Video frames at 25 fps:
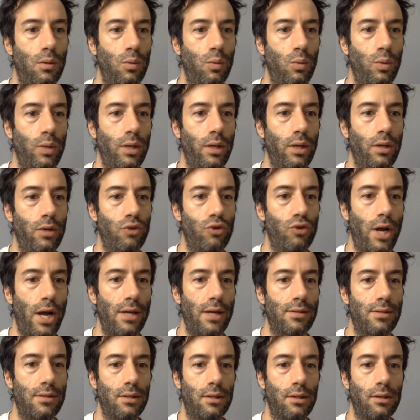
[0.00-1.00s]
we get a
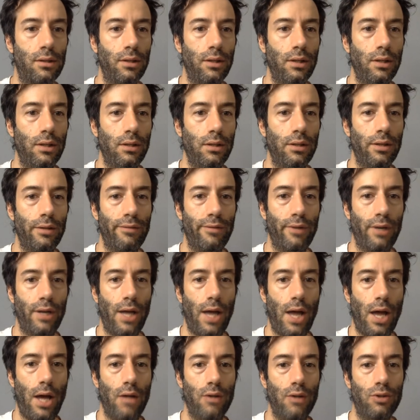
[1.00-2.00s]
drastically different
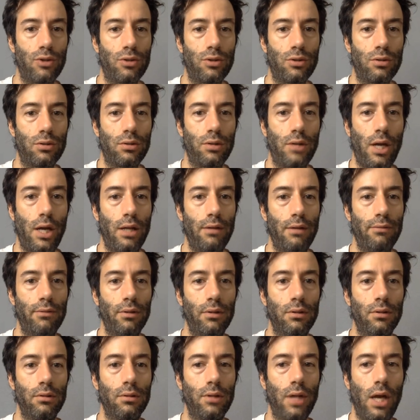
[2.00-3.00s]
hash. Not
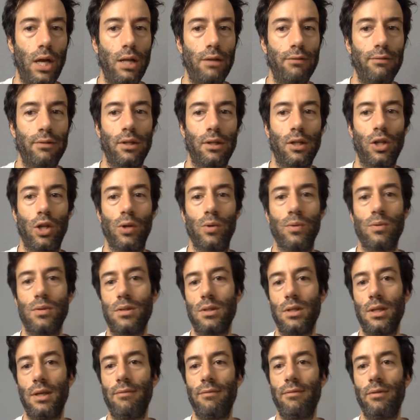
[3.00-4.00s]
even
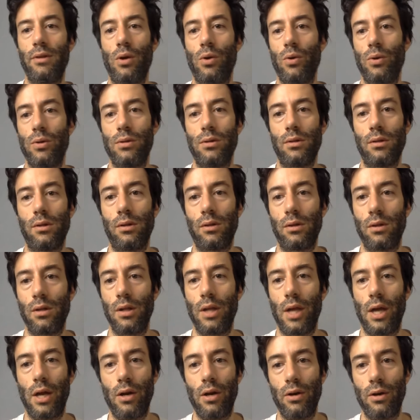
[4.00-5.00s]
close, even though the
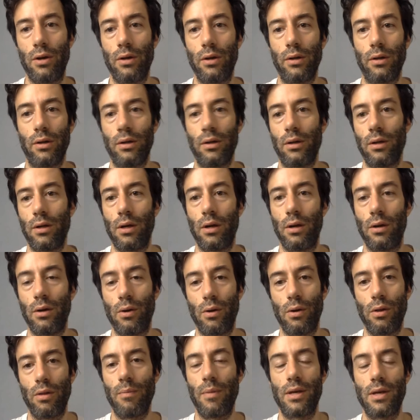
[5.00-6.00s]
letter
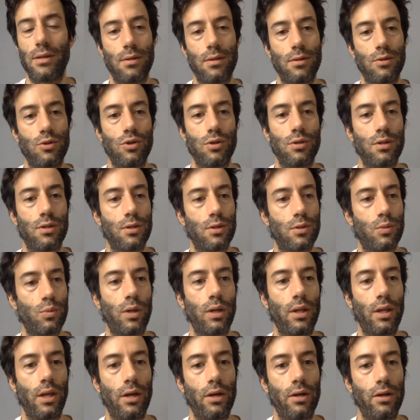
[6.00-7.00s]
or the message is just
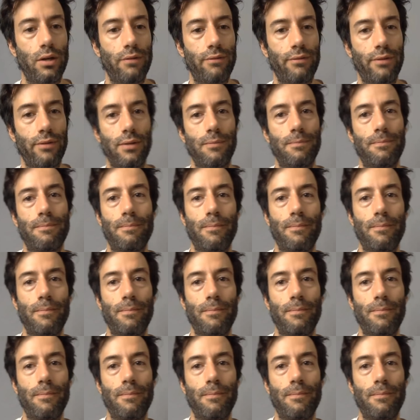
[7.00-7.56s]
one letter different.